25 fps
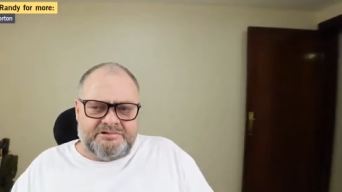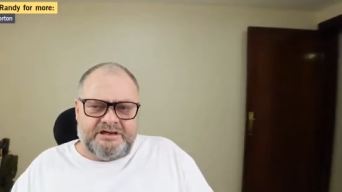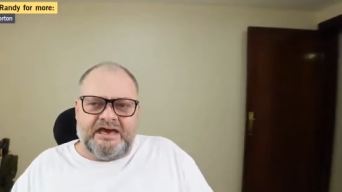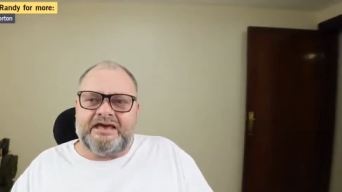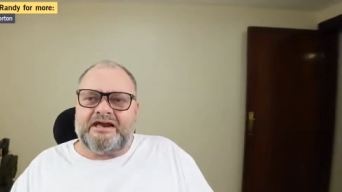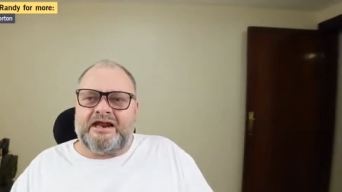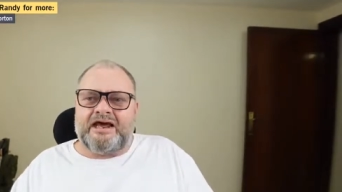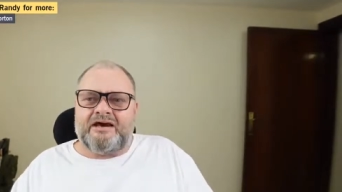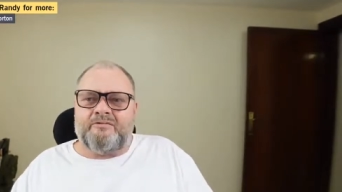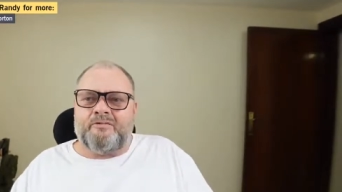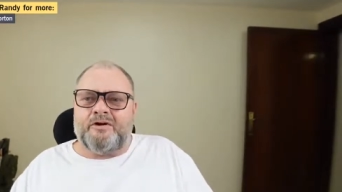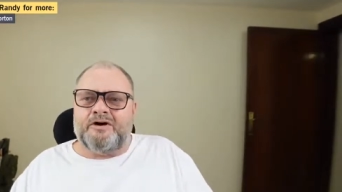And
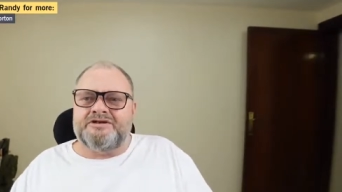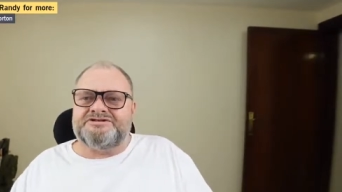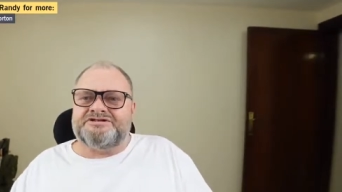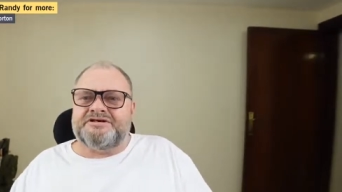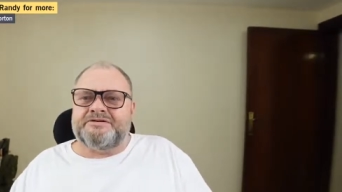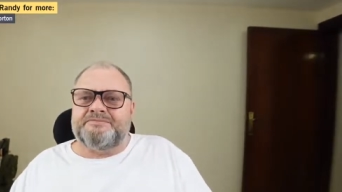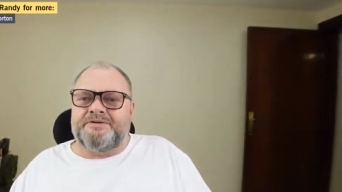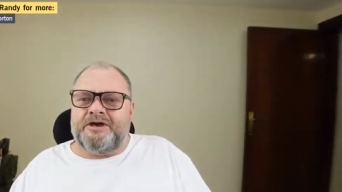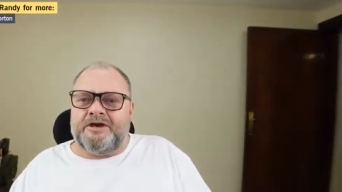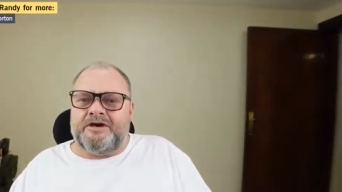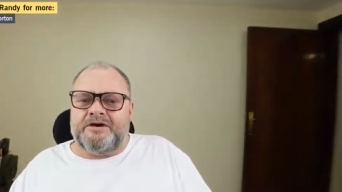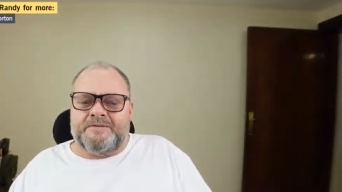I want
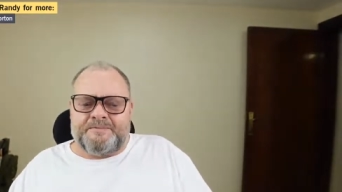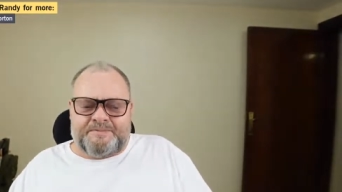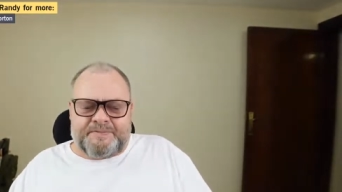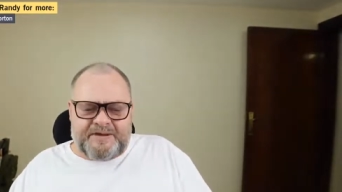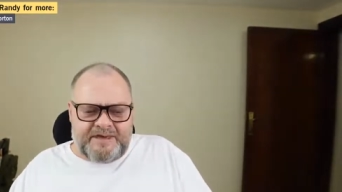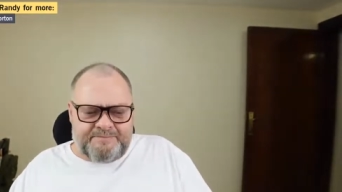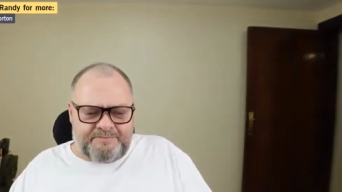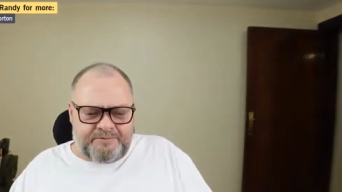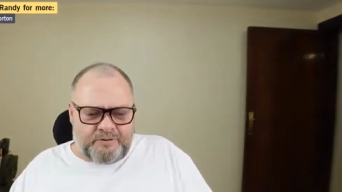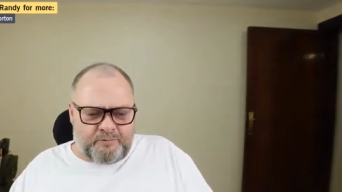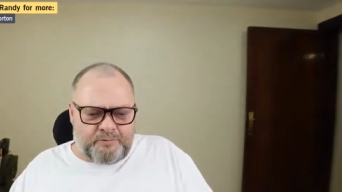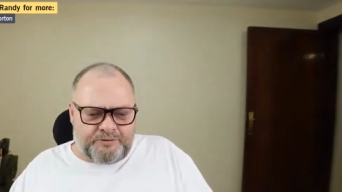some young
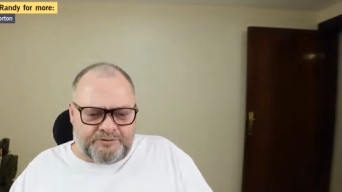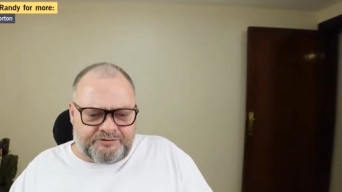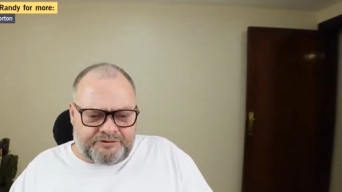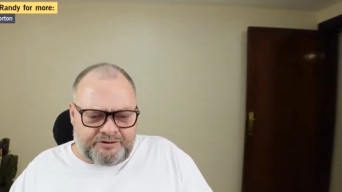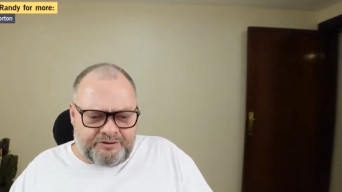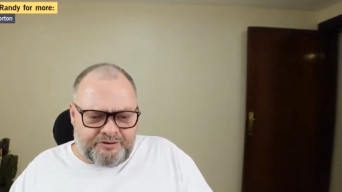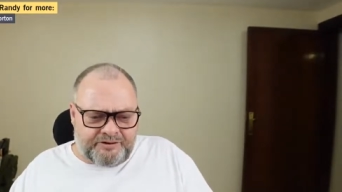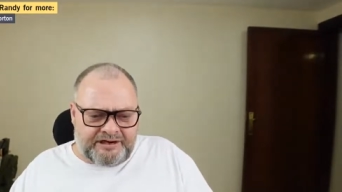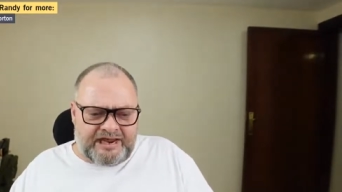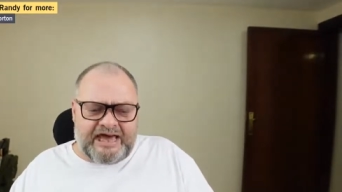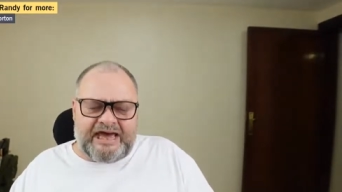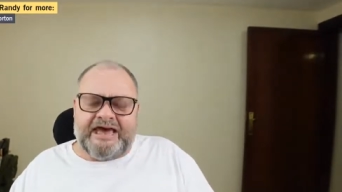people with
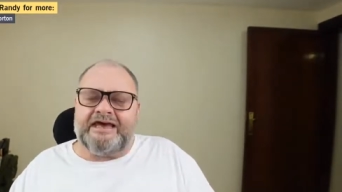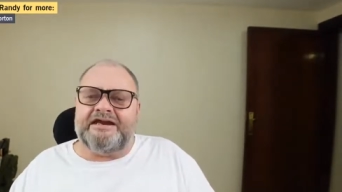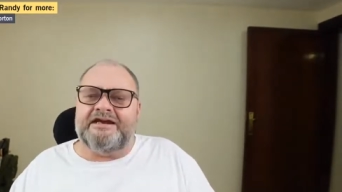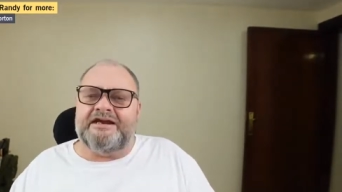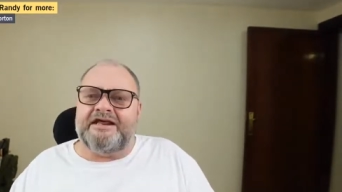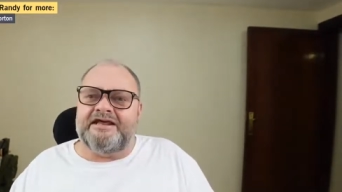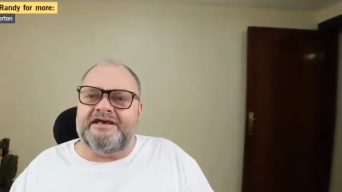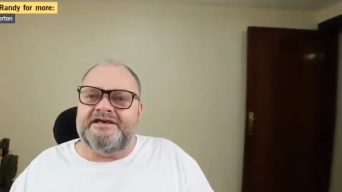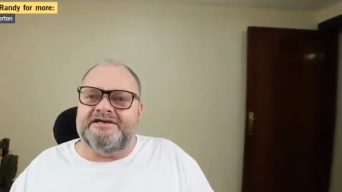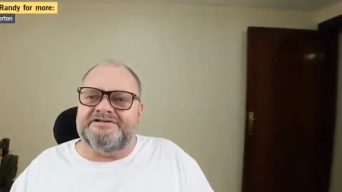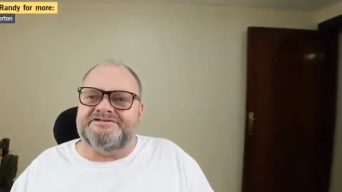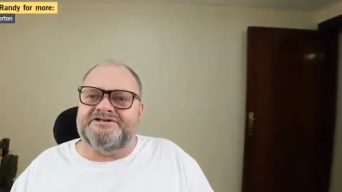good
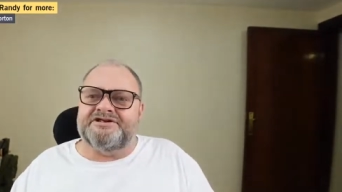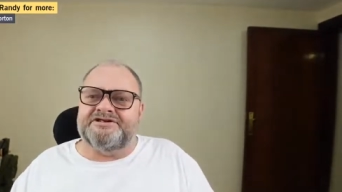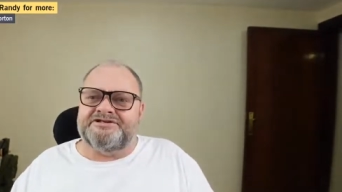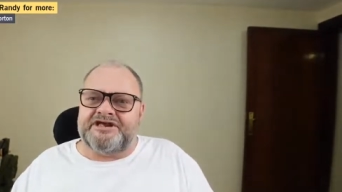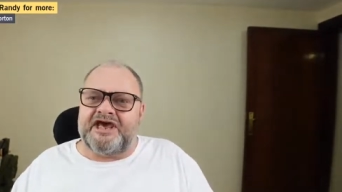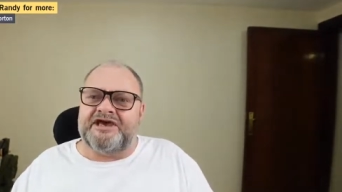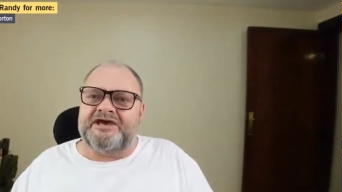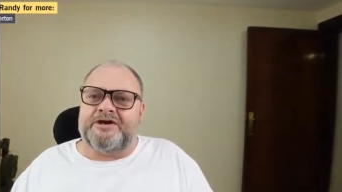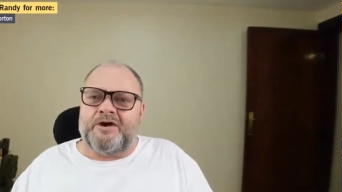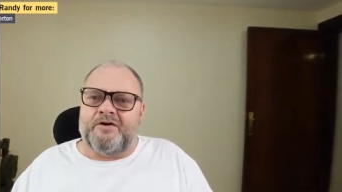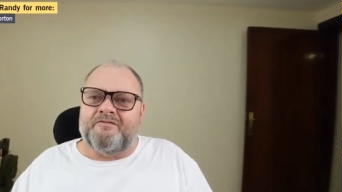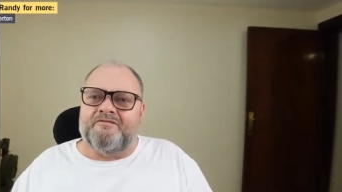ideas to
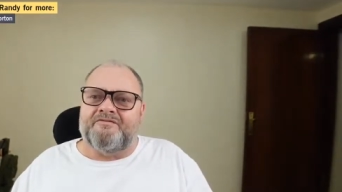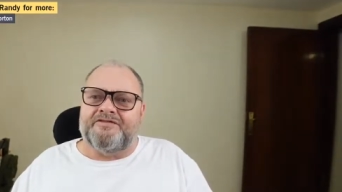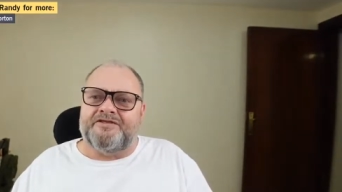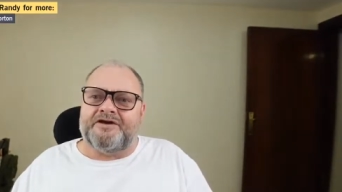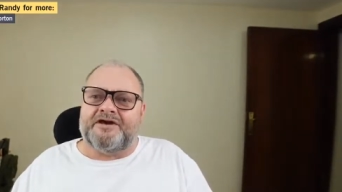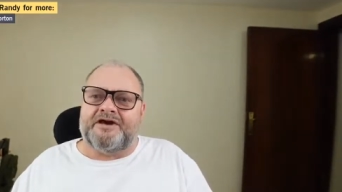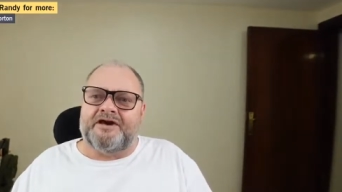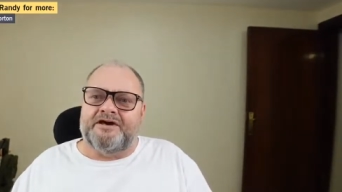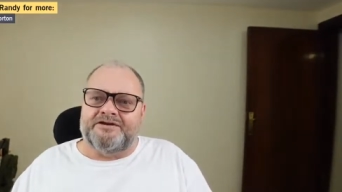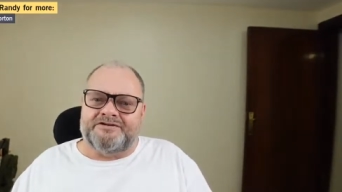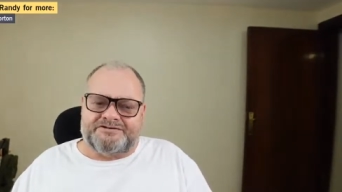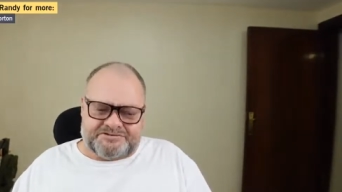take over the
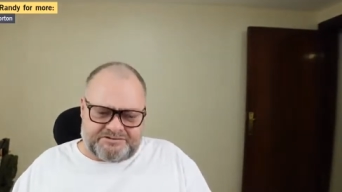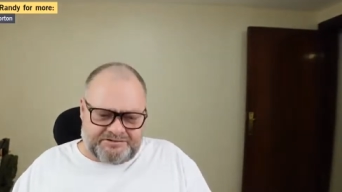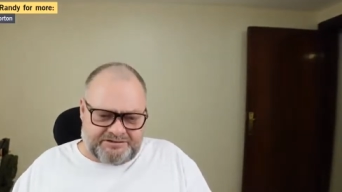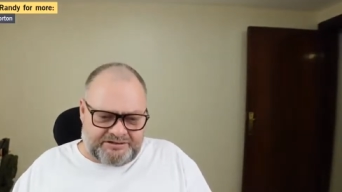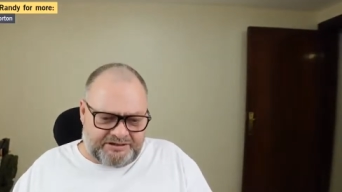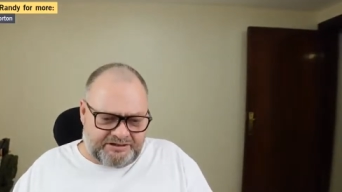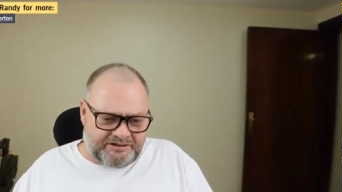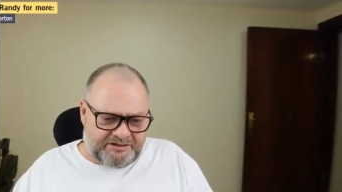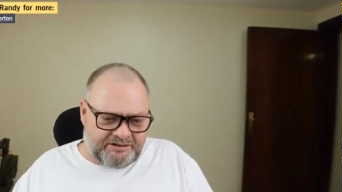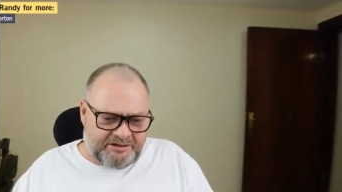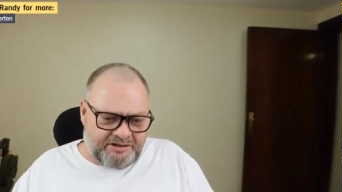country.